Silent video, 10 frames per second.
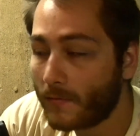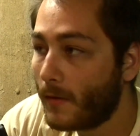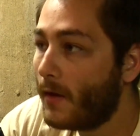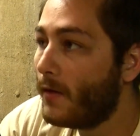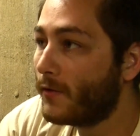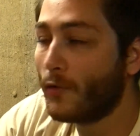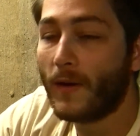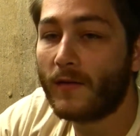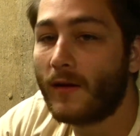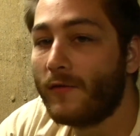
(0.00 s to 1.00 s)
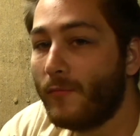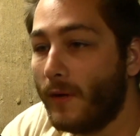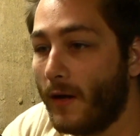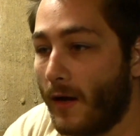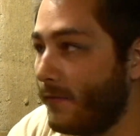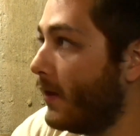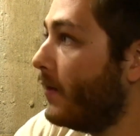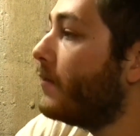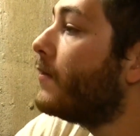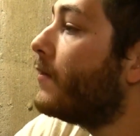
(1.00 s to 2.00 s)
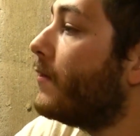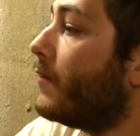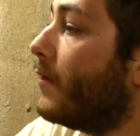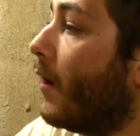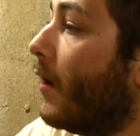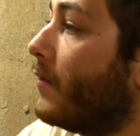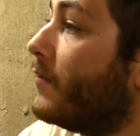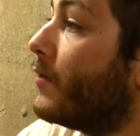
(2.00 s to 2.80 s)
So it makes sense for me to have that uh, zero.